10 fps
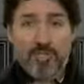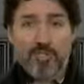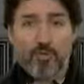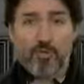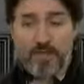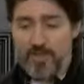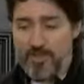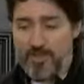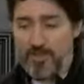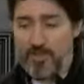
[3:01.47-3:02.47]
deal with
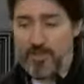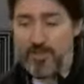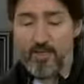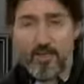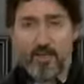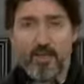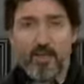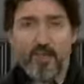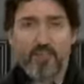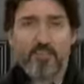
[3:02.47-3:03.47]

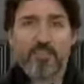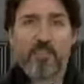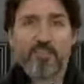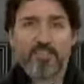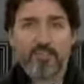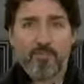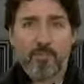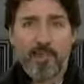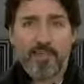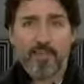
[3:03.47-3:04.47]
this crisis of a
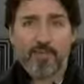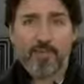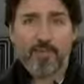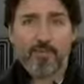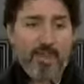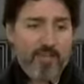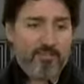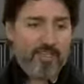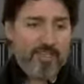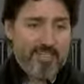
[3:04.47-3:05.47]
pandemic, we have
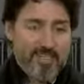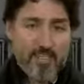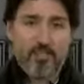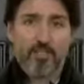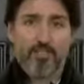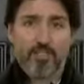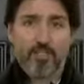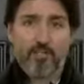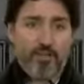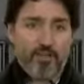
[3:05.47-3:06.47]
to continue to
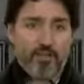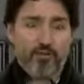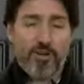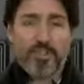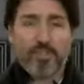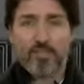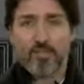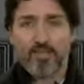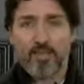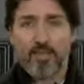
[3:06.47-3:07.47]
deal with the crisis
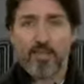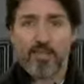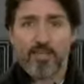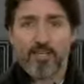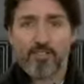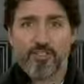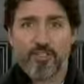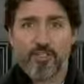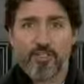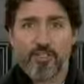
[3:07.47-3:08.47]
of climate change
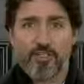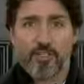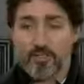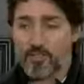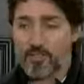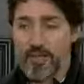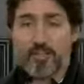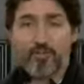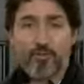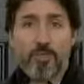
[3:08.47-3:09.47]
and the
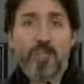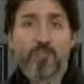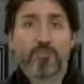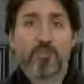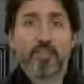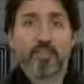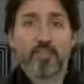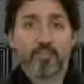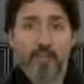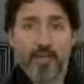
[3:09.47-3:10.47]
transformations we need
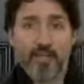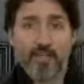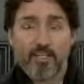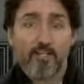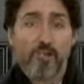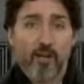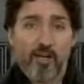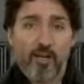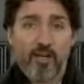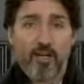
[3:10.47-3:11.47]
to bring to our
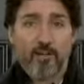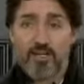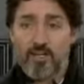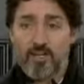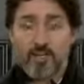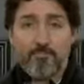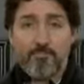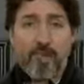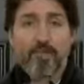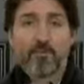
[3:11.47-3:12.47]
economy to
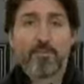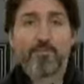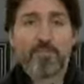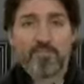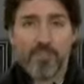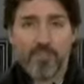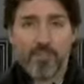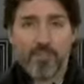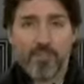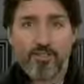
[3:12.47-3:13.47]
better be
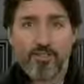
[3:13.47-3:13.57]
positioned